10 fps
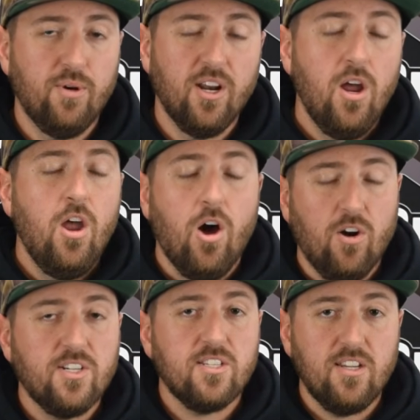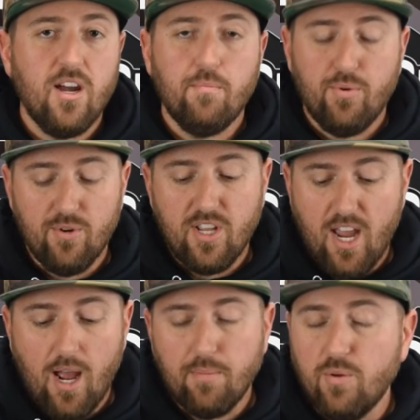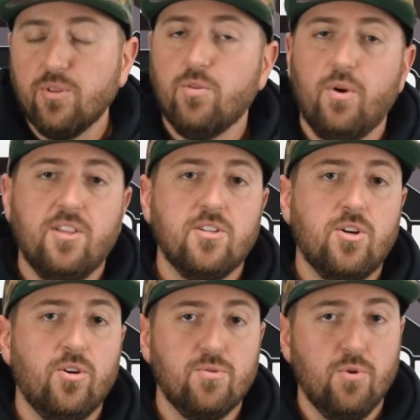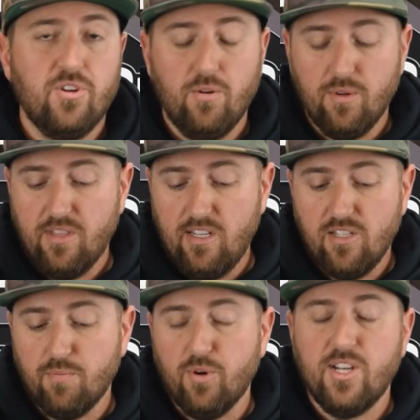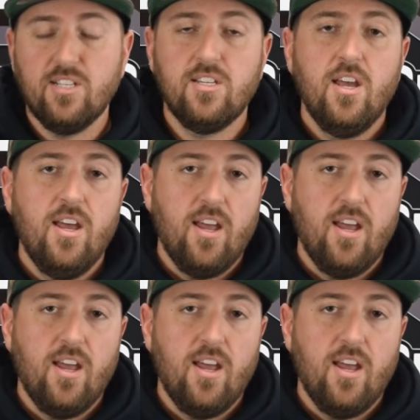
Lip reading: but honestly I'm pretty happy with the way this car's working with these springs